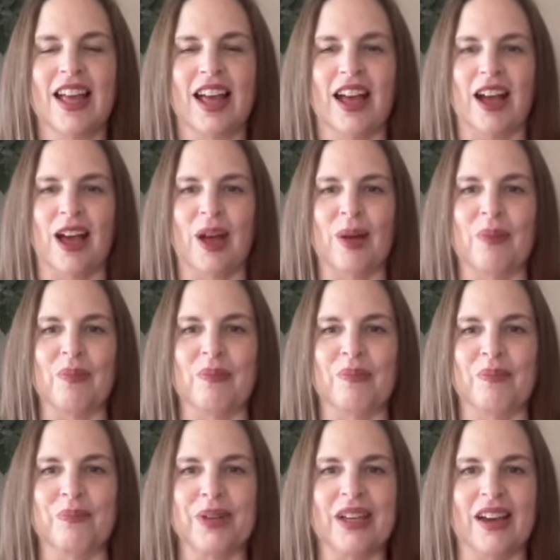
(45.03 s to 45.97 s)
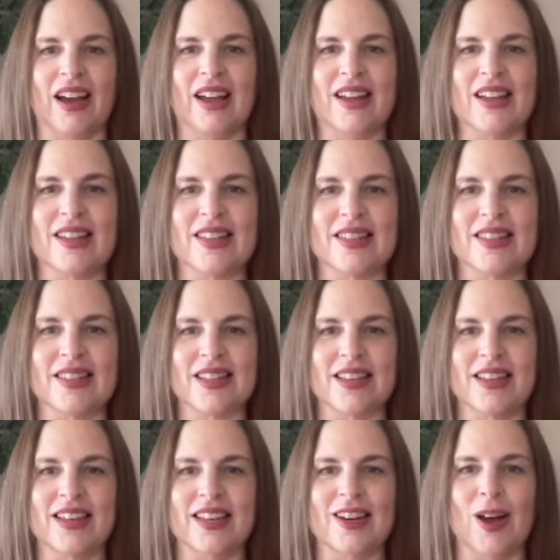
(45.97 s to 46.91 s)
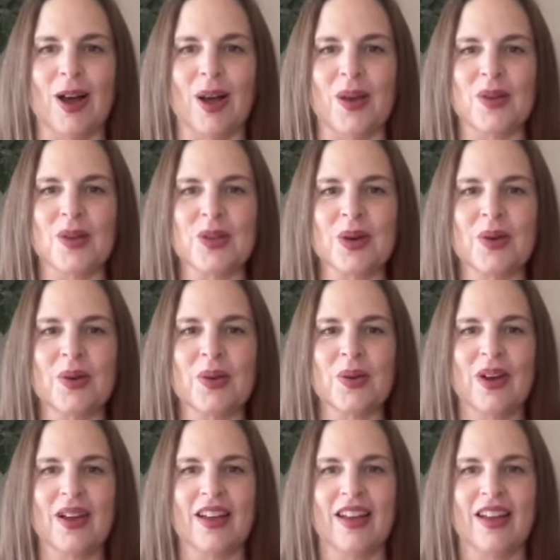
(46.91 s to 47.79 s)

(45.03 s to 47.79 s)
um, because it also